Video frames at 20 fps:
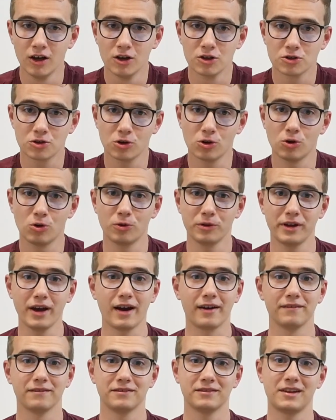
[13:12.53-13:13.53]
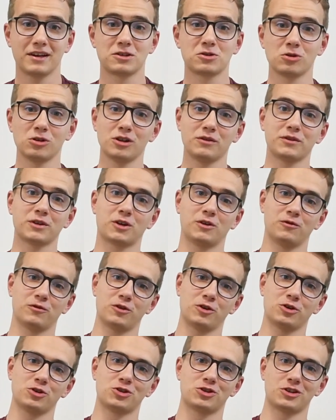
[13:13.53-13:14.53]
So yeah, that's all of the
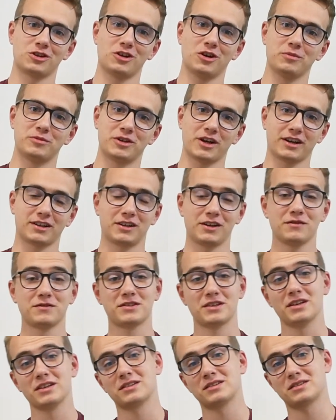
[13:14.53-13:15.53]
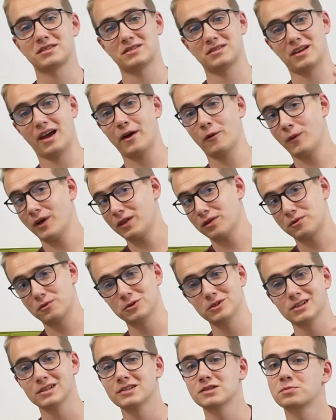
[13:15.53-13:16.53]
conversion objectives. I went through
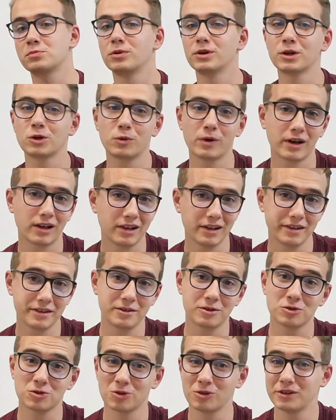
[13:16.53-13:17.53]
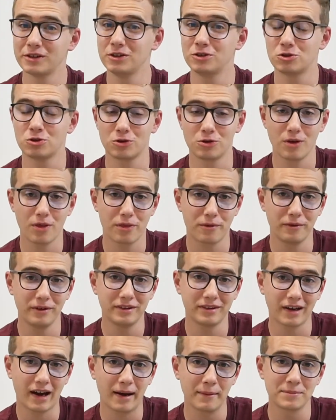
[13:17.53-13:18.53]
the list pretty quickly. There's only 3
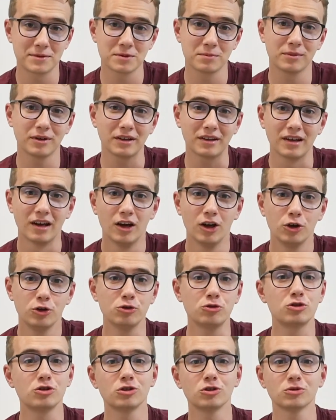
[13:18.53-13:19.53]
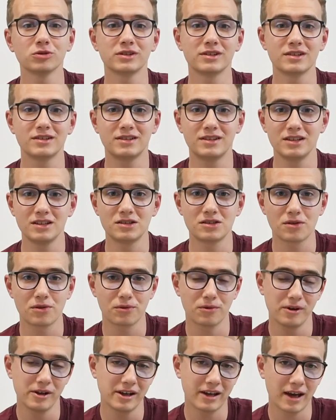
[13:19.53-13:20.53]
types, but you should know that these
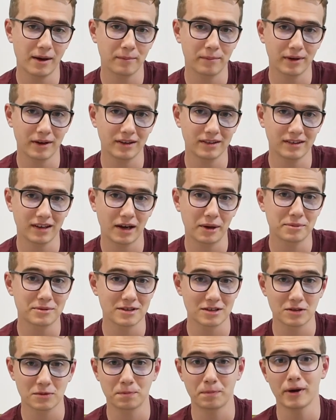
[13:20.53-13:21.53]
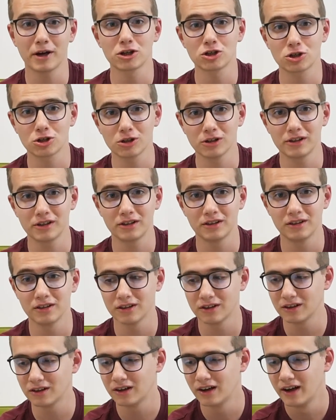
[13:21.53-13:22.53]
3 campaign types, especially
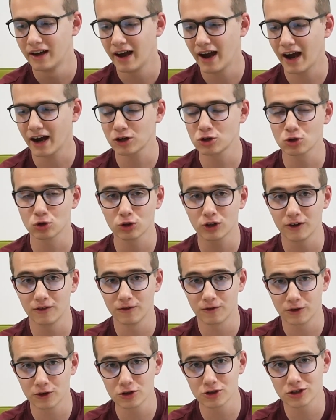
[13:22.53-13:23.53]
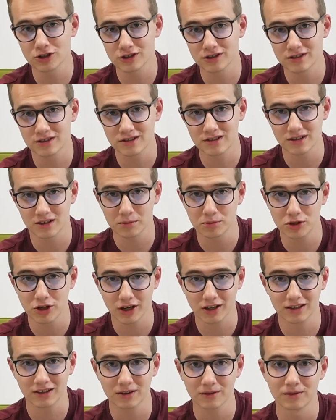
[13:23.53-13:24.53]
the actual conversions
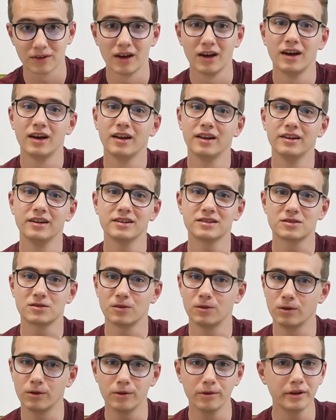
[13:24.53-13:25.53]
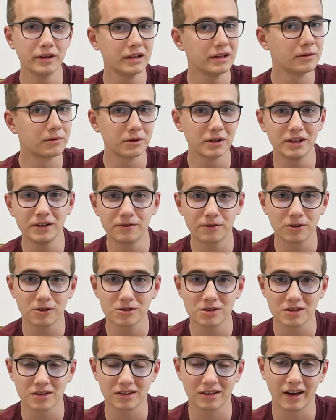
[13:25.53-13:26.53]
objective, it's really, really
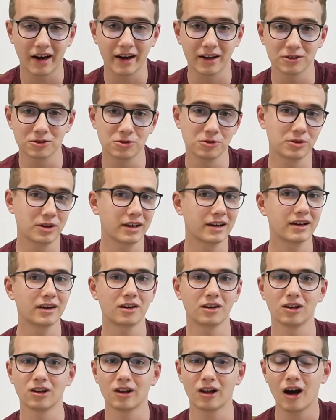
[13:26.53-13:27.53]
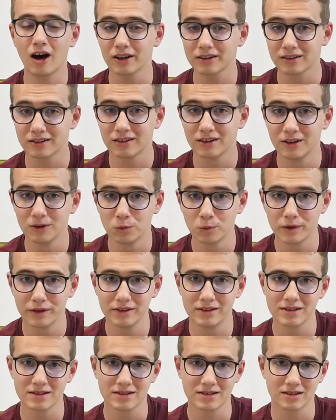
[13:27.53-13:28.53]
versatile. So you can get a lot done with
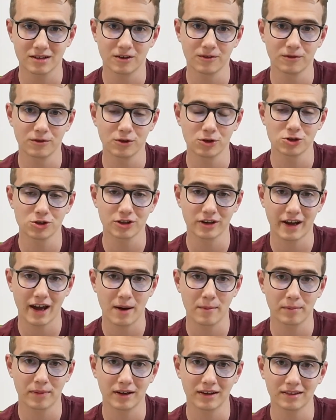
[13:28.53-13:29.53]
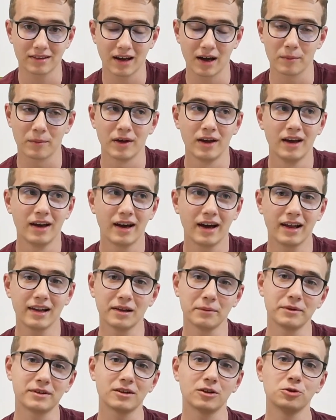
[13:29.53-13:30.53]
this conversion campaign type. And let
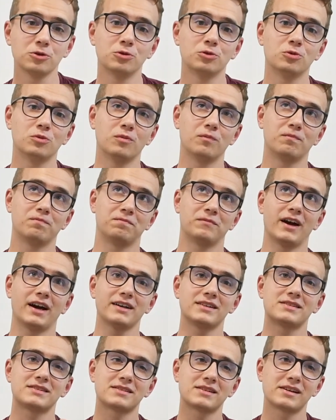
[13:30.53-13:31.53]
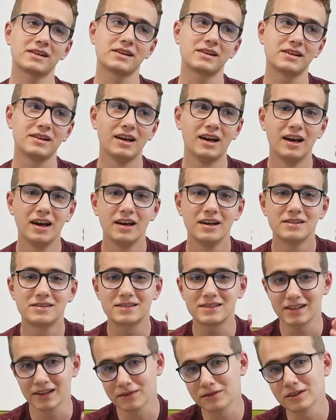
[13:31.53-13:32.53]
me tell you, I'd say
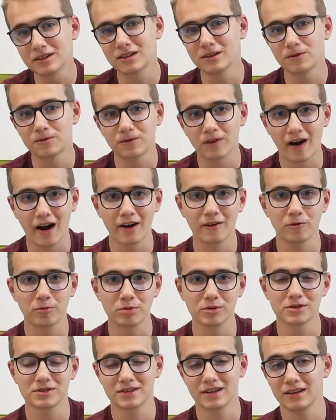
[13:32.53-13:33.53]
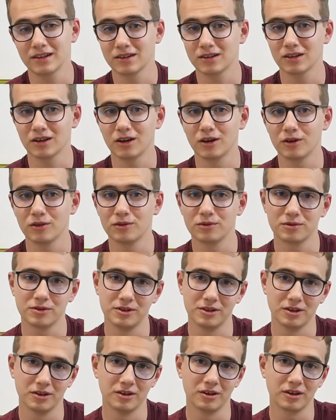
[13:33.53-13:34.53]
75% of
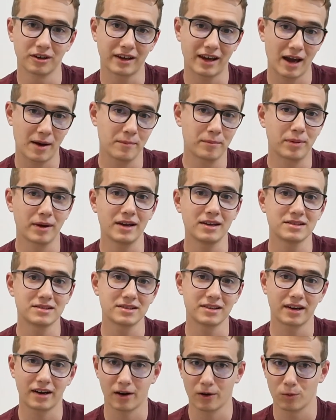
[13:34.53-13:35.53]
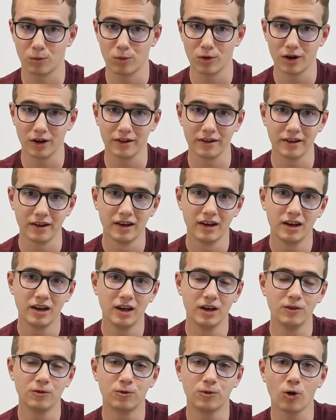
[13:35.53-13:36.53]
the campaigns that I run
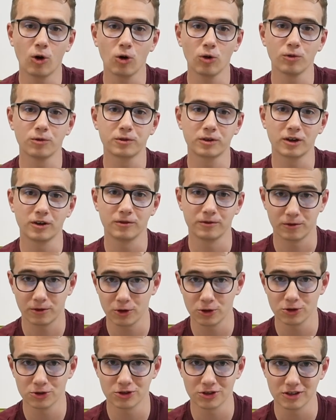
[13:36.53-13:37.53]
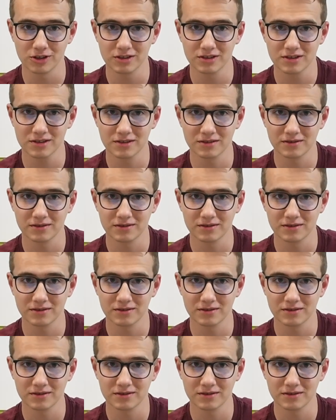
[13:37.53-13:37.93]
involve conversions.